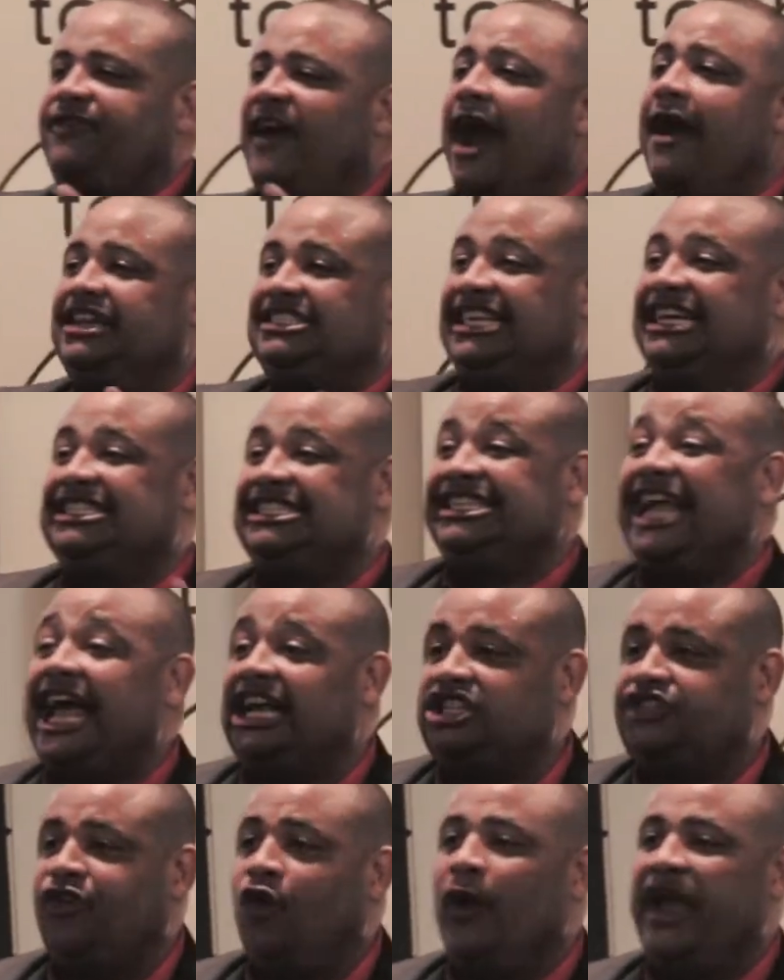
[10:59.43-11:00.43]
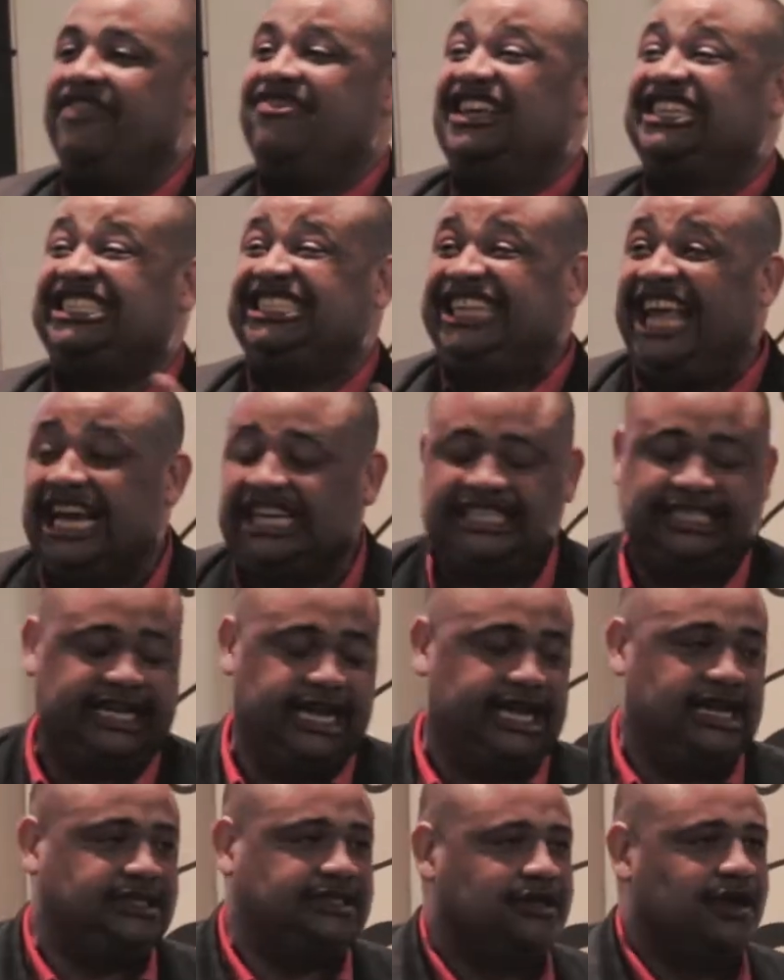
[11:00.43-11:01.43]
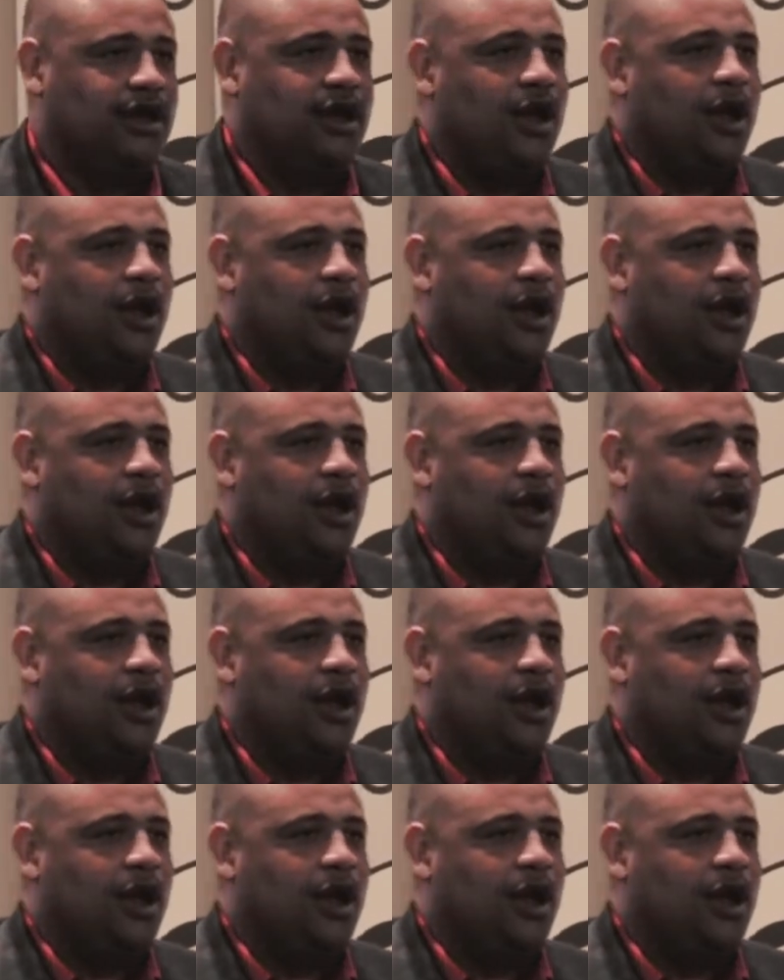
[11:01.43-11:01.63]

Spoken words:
very successful in the 60s,